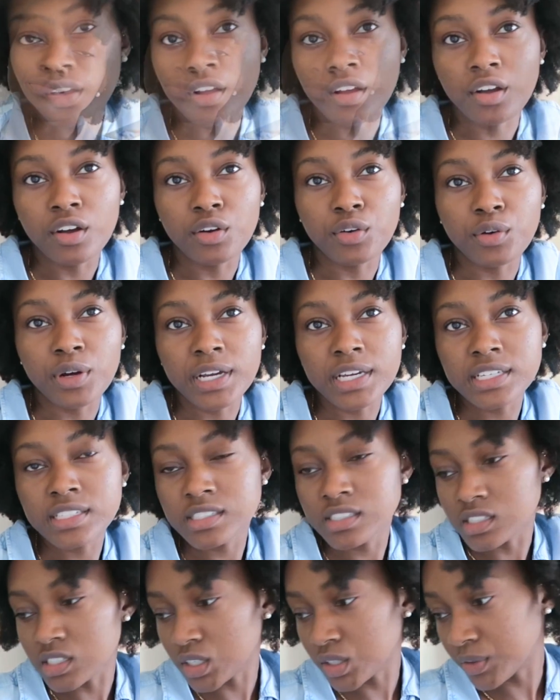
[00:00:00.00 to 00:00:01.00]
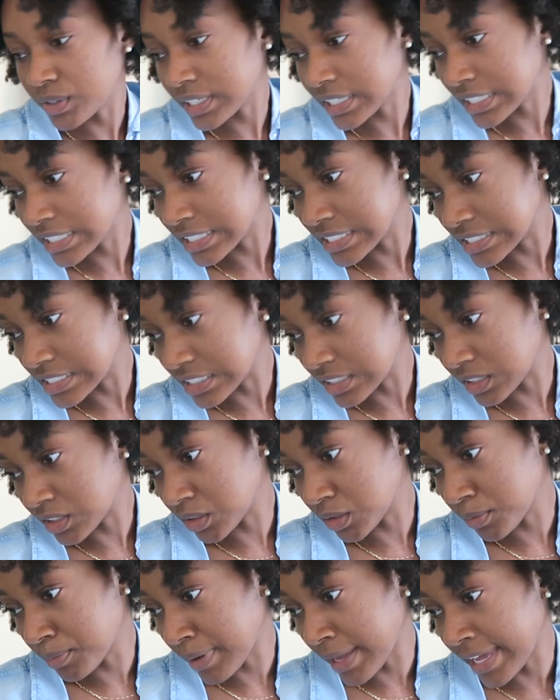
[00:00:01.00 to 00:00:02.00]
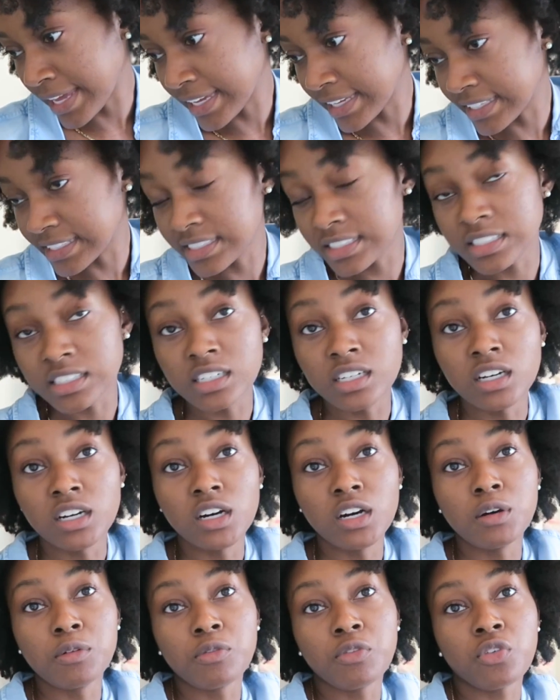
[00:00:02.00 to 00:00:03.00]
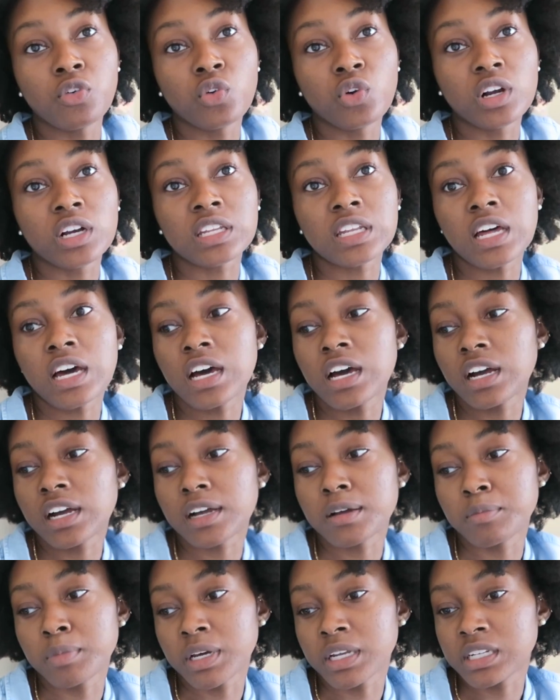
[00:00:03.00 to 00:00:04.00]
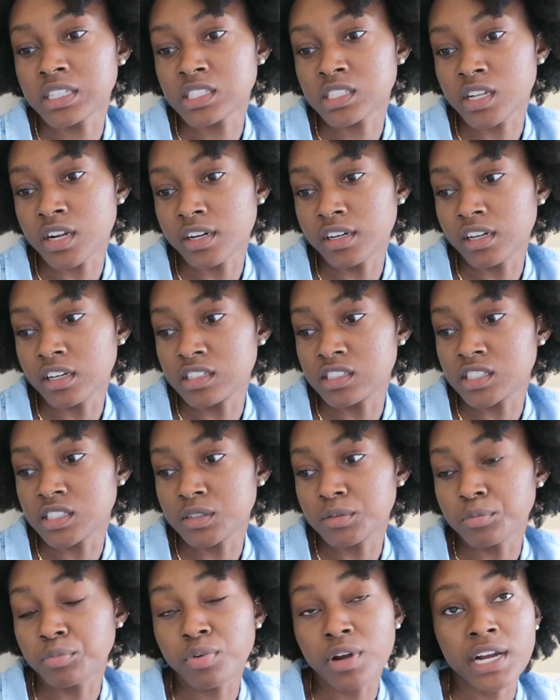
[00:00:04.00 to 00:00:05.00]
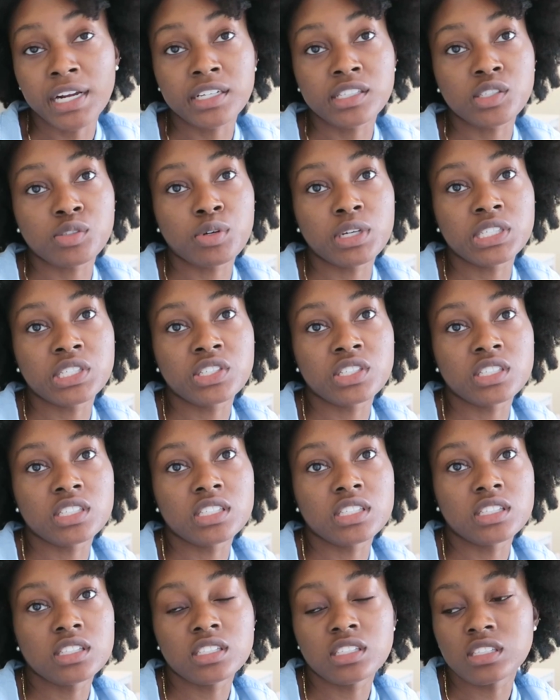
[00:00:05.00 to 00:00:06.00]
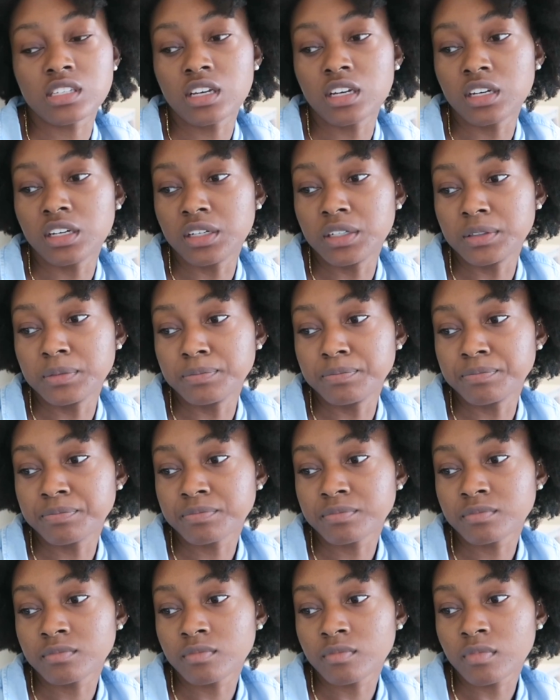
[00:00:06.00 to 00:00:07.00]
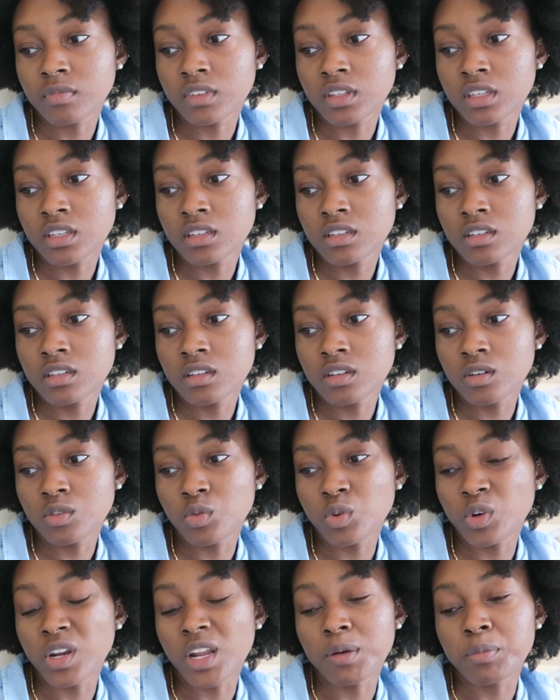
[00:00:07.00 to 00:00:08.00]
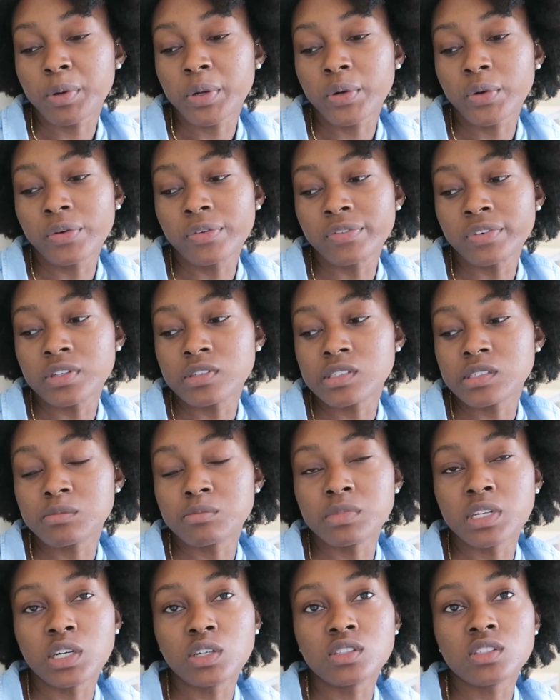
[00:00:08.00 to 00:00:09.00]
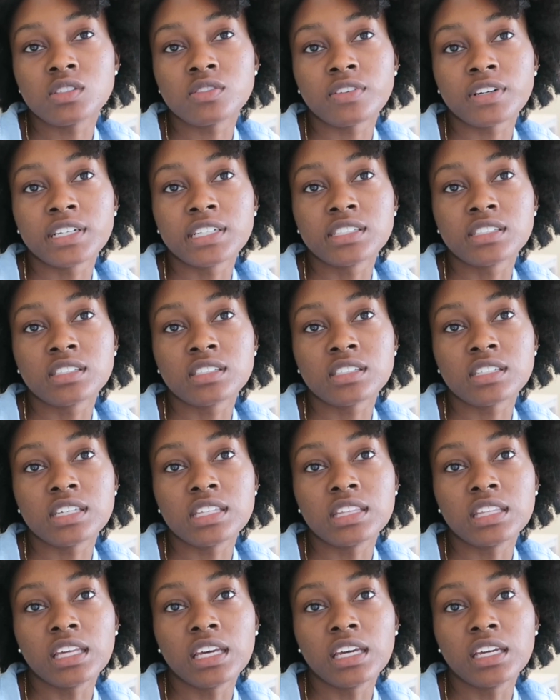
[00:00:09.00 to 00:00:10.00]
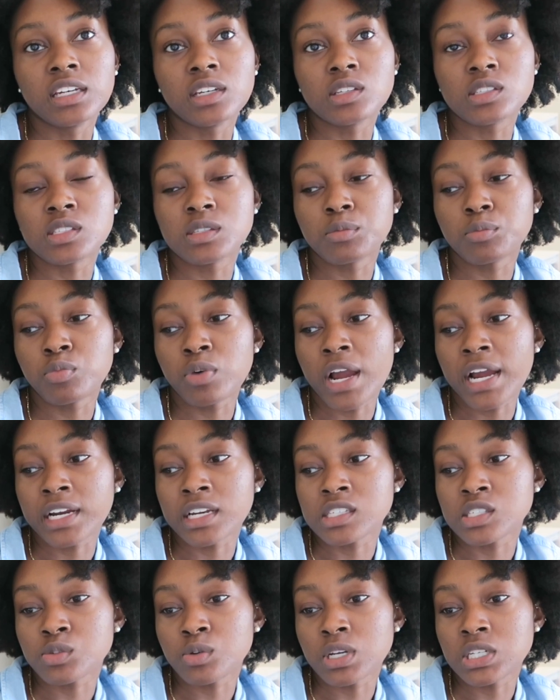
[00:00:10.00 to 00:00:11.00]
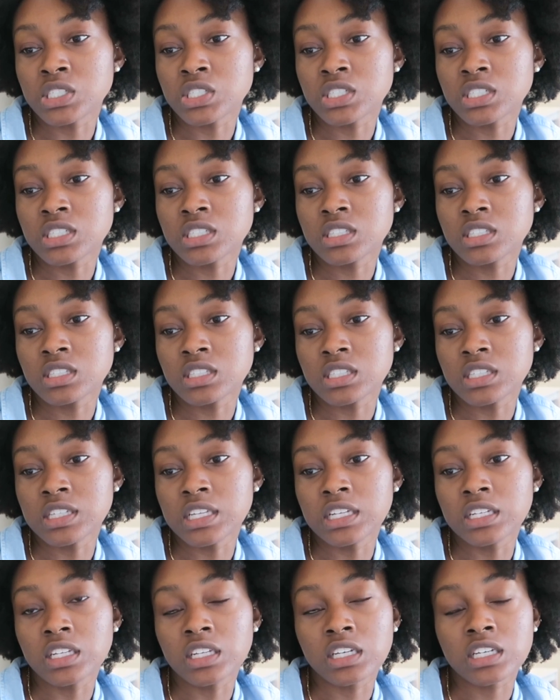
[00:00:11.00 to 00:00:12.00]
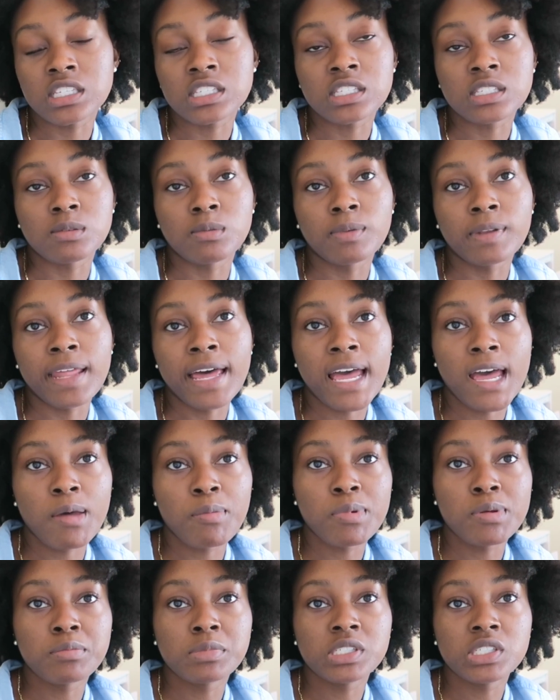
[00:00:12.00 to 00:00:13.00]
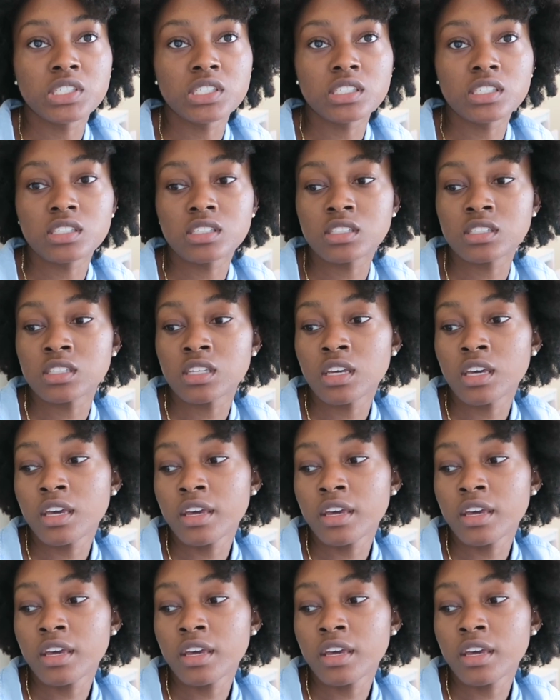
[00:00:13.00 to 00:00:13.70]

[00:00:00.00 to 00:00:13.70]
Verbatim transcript: All right, so it is a little past um, four o'clock. I'm about to start on some practice questions. Um, well, I'm gonna review some notes first and then do some practice questions and then look at some lab images.